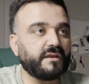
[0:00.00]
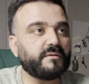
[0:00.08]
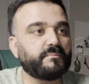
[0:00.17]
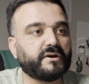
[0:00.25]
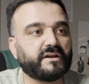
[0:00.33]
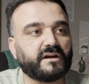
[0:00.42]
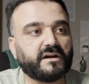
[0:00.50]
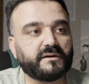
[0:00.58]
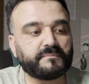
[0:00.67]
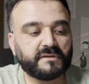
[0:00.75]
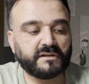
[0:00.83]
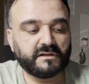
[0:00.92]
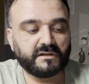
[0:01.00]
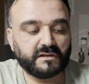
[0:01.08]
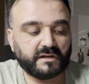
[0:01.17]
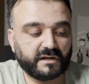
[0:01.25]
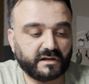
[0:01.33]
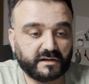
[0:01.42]
But uh,
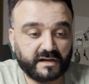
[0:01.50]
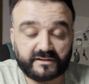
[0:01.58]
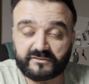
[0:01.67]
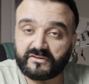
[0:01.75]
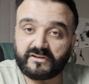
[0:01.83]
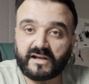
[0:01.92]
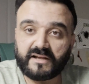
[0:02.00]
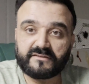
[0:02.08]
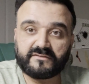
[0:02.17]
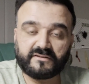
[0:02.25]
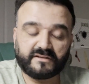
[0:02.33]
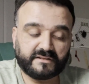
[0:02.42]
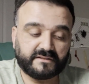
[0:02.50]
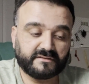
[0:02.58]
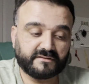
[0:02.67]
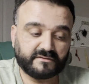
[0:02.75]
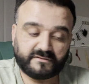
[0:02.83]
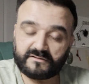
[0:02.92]
uh, I'll see you guys
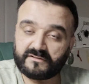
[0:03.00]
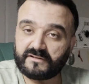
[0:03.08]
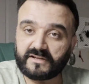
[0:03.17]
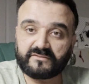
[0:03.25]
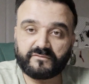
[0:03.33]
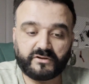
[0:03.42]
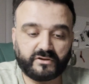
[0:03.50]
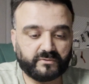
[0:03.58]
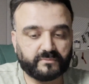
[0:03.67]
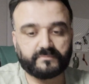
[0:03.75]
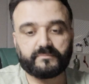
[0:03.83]
in the next video.